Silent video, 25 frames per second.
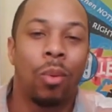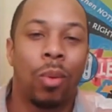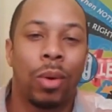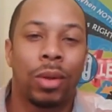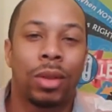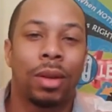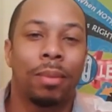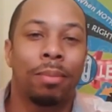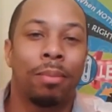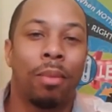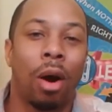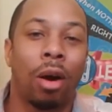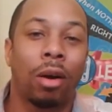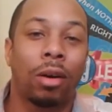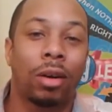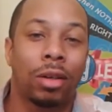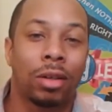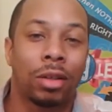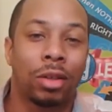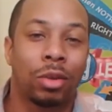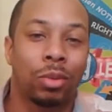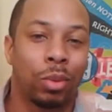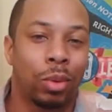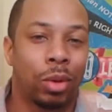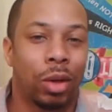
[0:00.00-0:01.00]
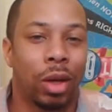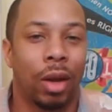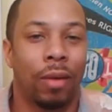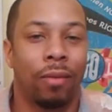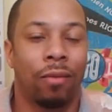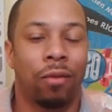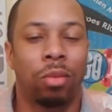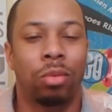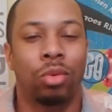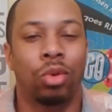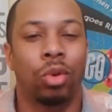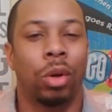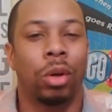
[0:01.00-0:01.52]
what the marketers will
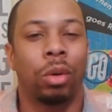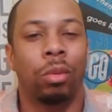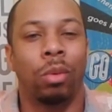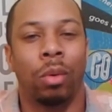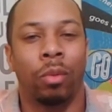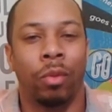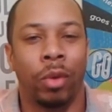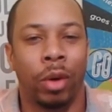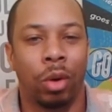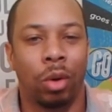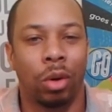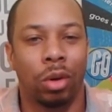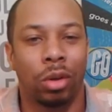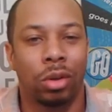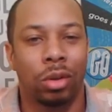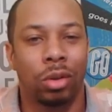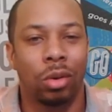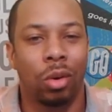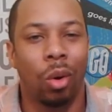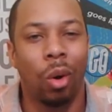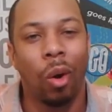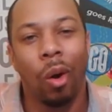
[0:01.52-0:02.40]
get from joining One Recourse,